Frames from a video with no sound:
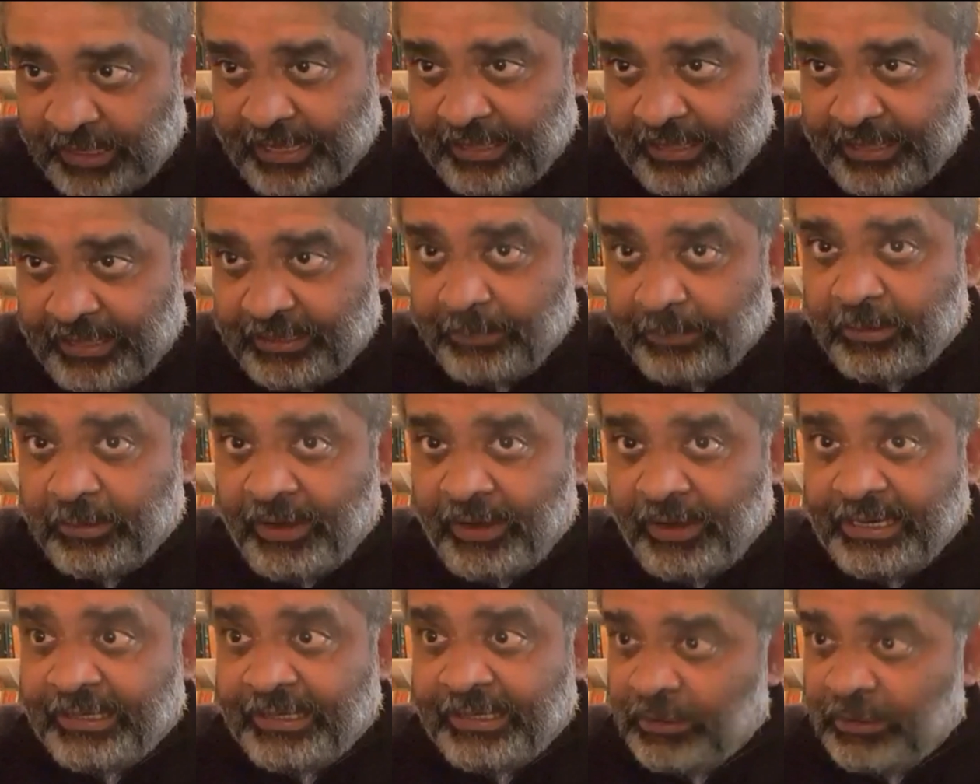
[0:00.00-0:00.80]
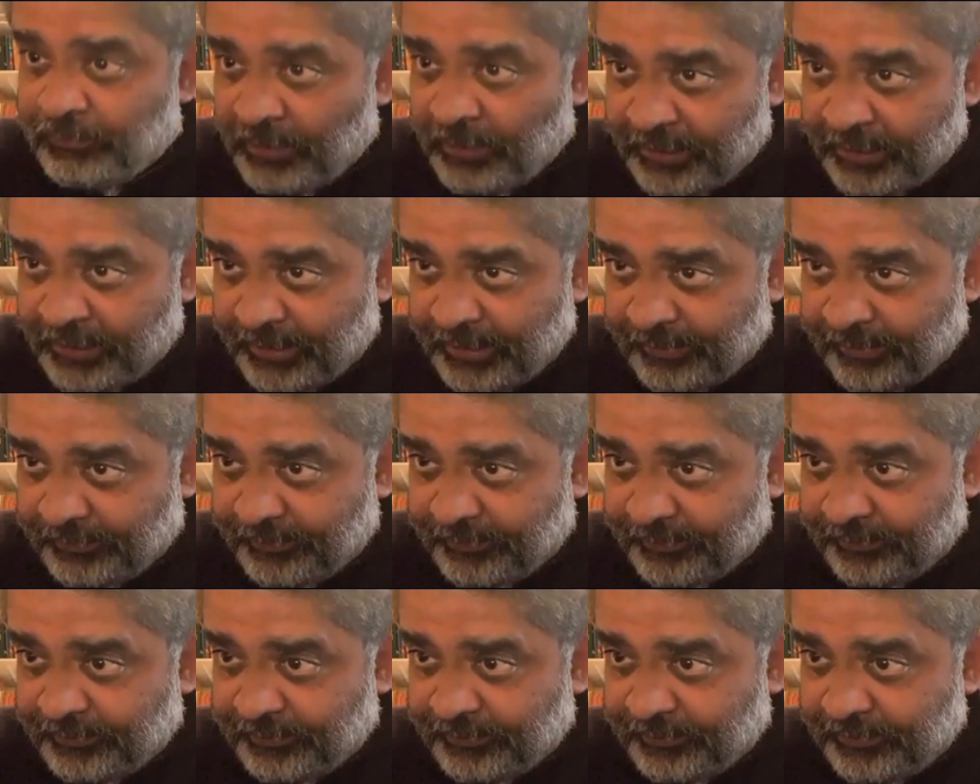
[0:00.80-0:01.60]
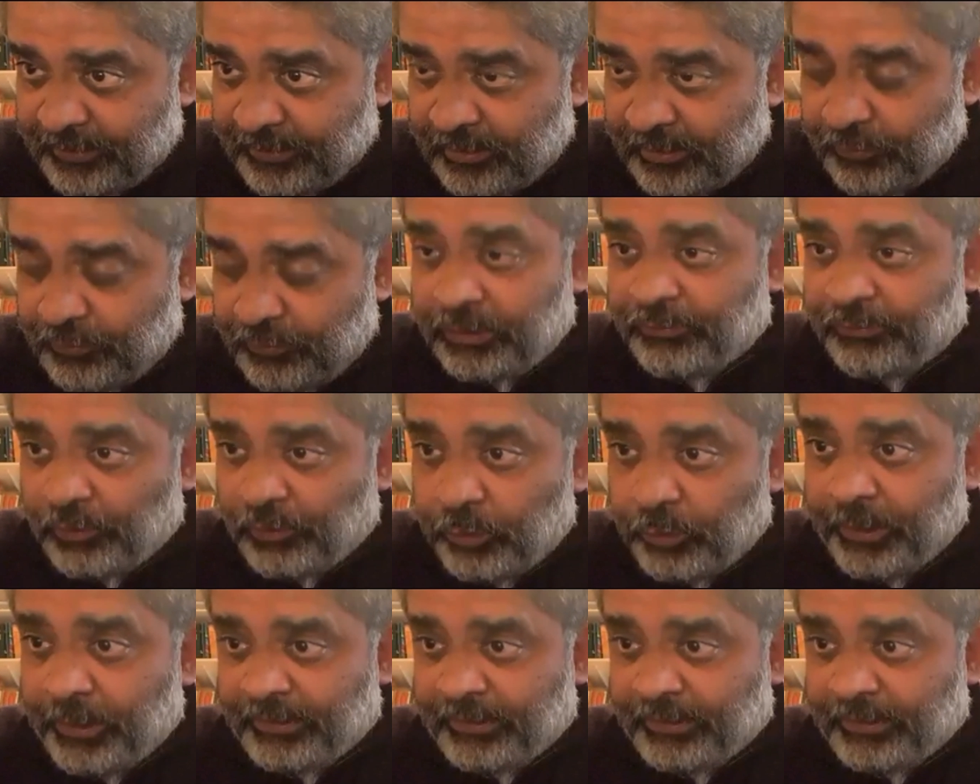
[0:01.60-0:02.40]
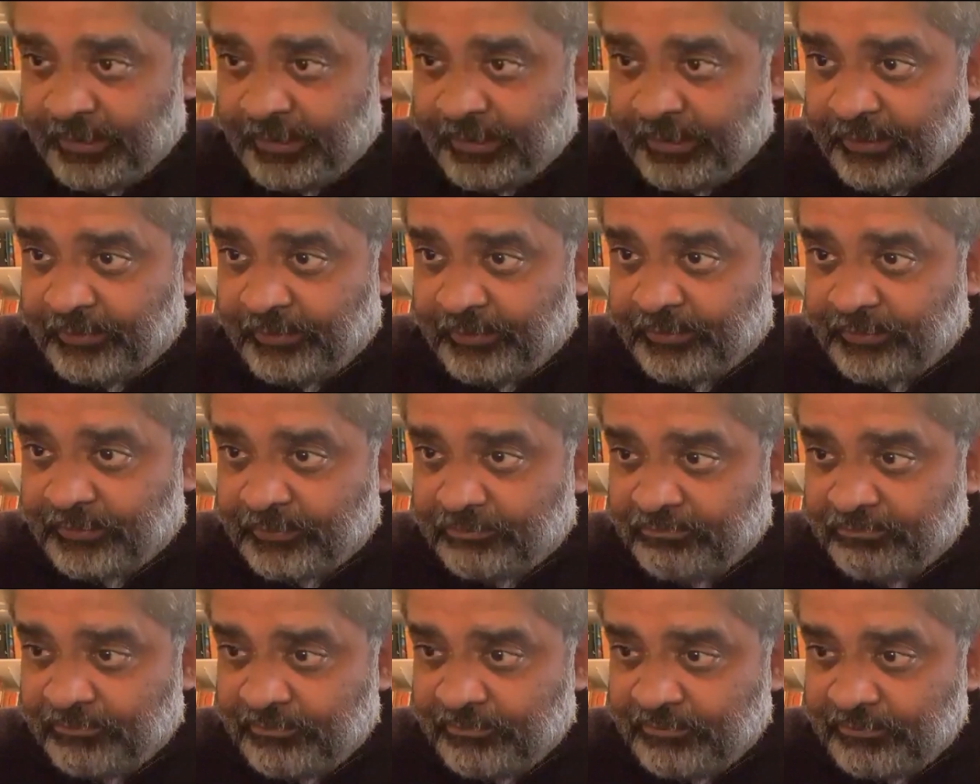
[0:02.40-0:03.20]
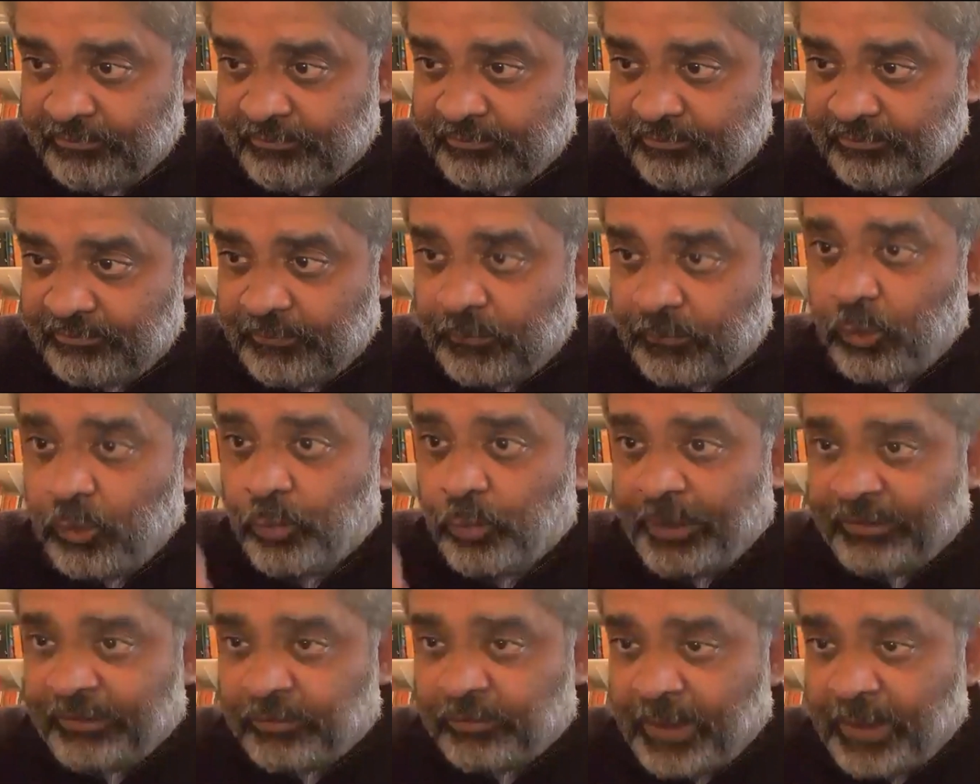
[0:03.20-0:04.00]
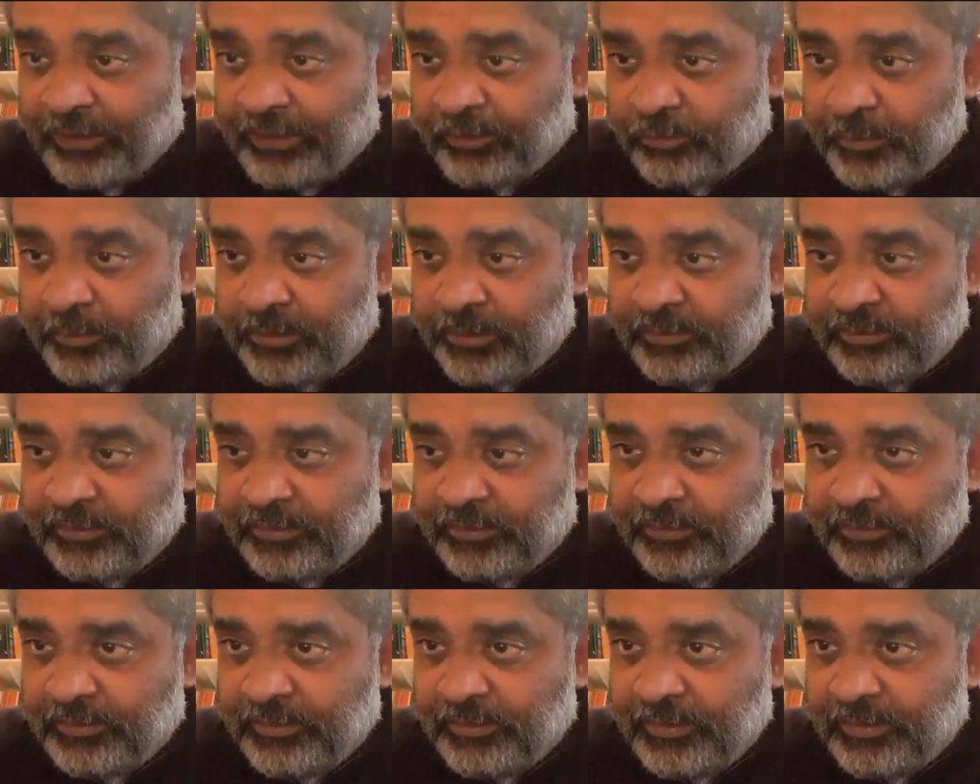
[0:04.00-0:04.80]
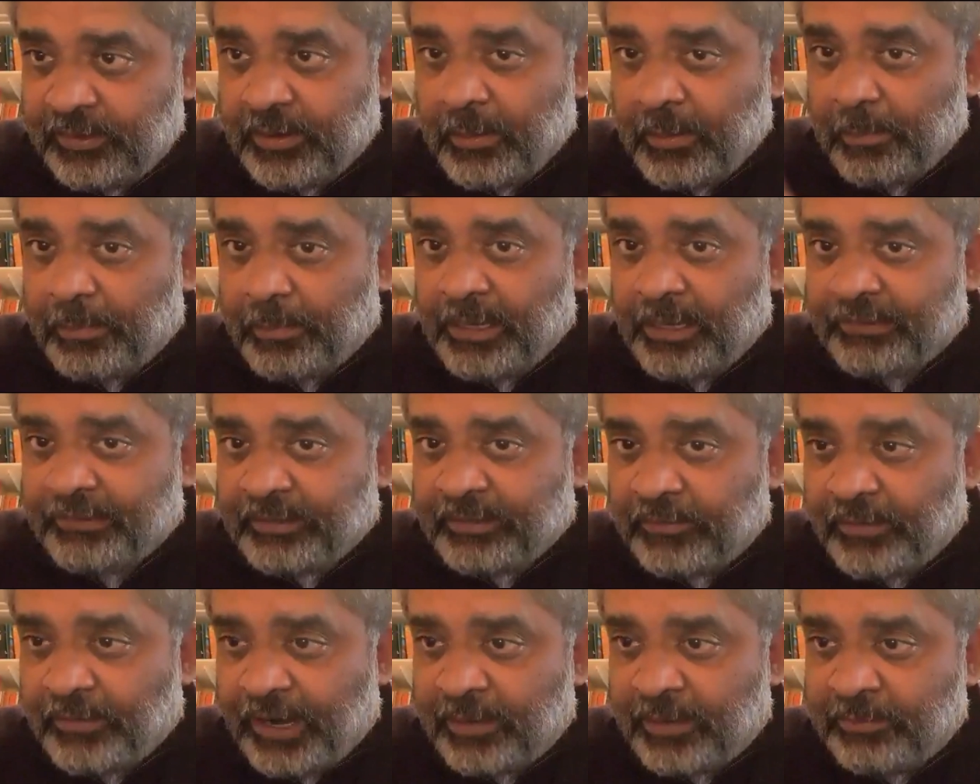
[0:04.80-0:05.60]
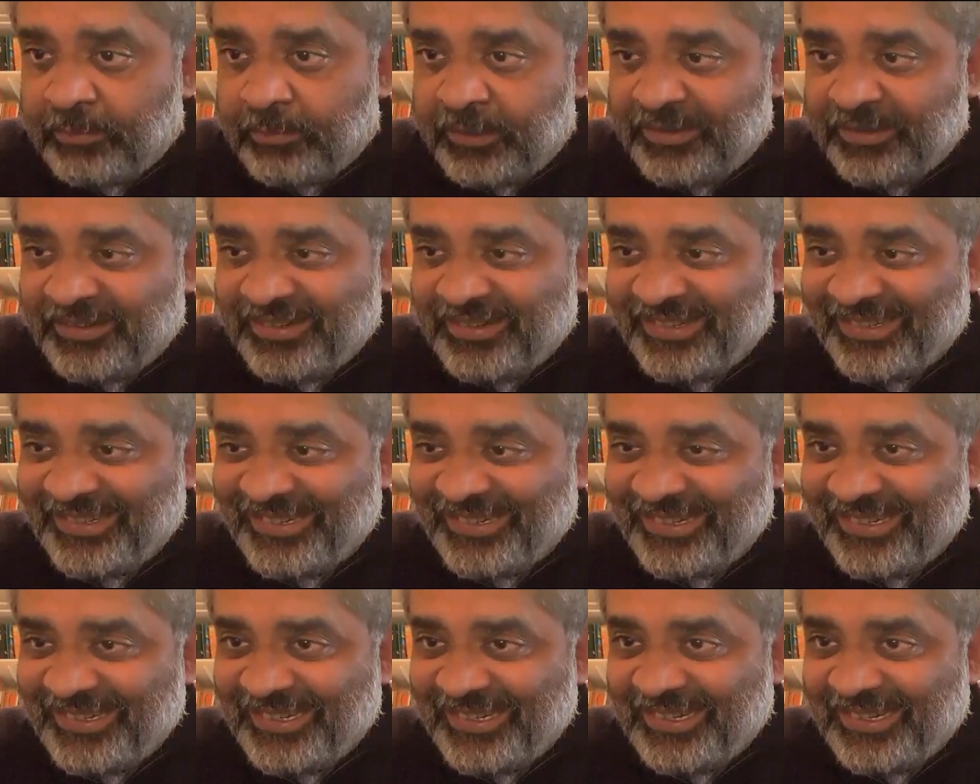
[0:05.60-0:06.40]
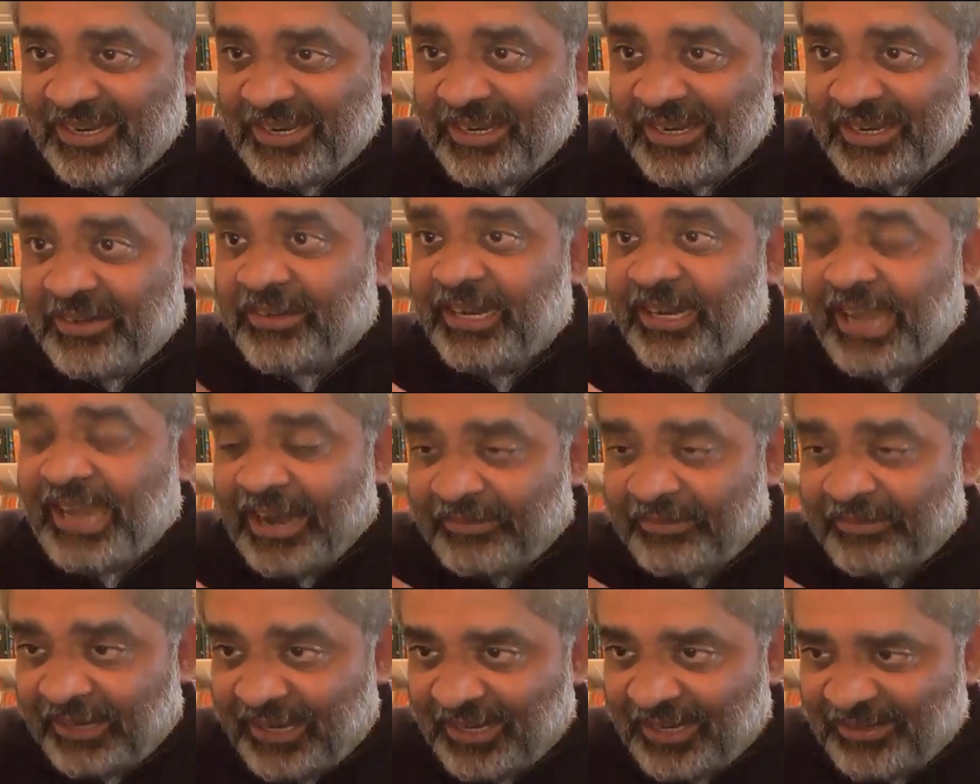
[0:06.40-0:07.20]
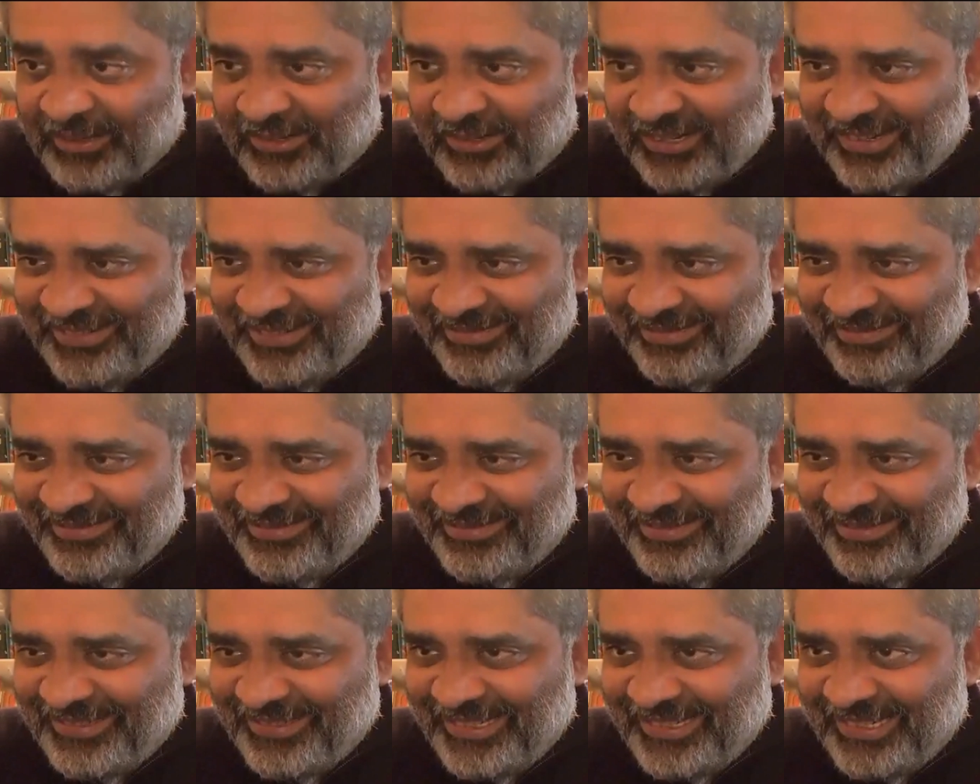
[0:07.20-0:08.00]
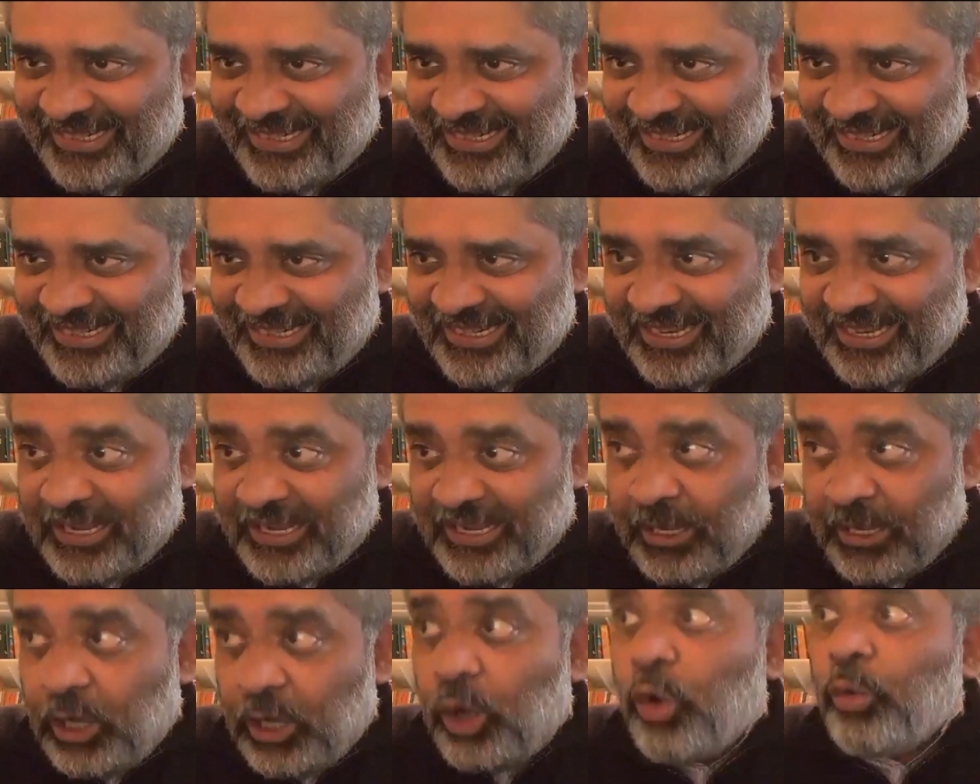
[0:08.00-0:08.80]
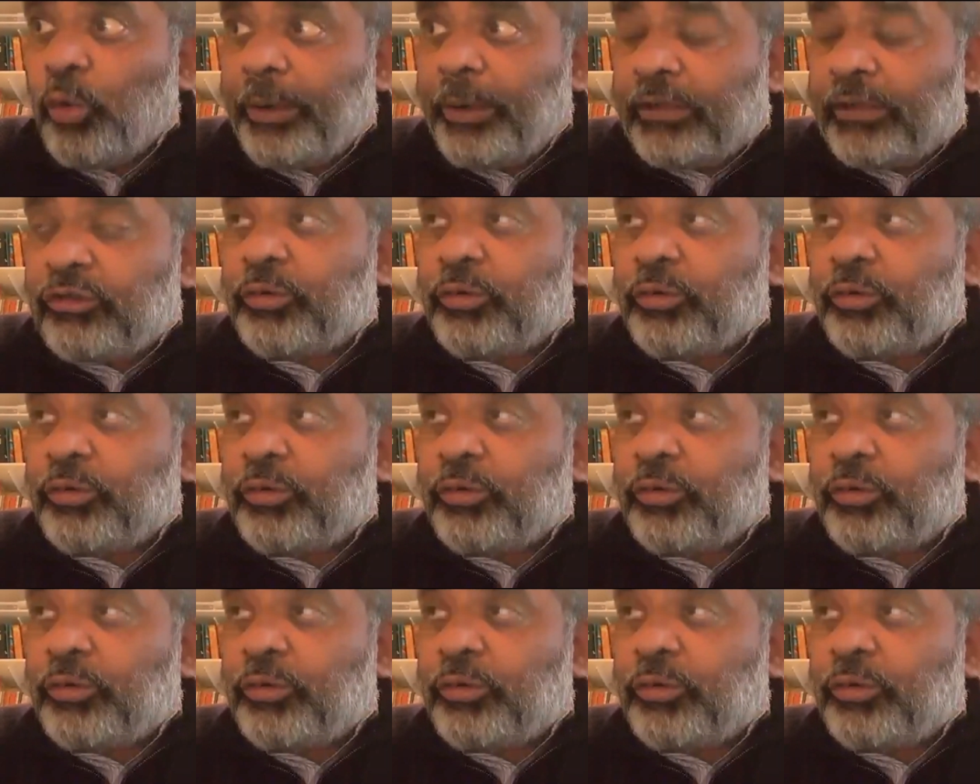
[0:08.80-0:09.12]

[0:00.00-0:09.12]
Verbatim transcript: There'll be very little finance for the following things: waste management, built environment, green agriculture, which